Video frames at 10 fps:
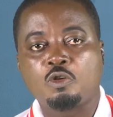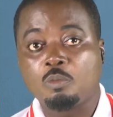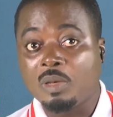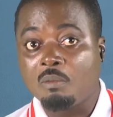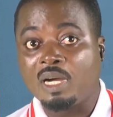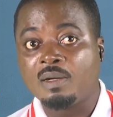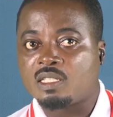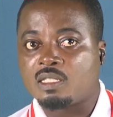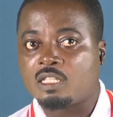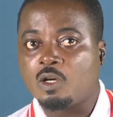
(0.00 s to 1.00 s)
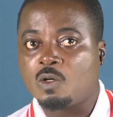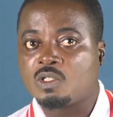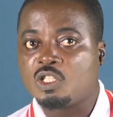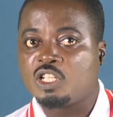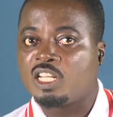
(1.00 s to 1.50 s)
Remember, the
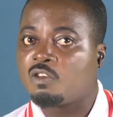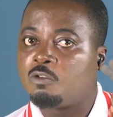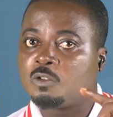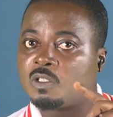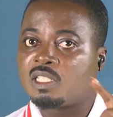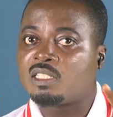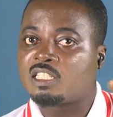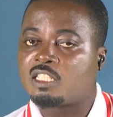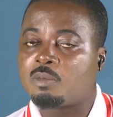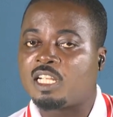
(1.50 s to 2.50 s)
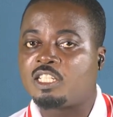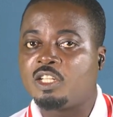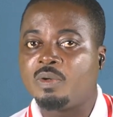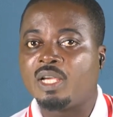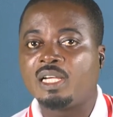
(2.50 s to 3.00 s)
oxygenic photosynthetic
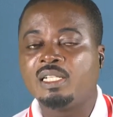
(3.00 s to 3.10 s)
bacteria,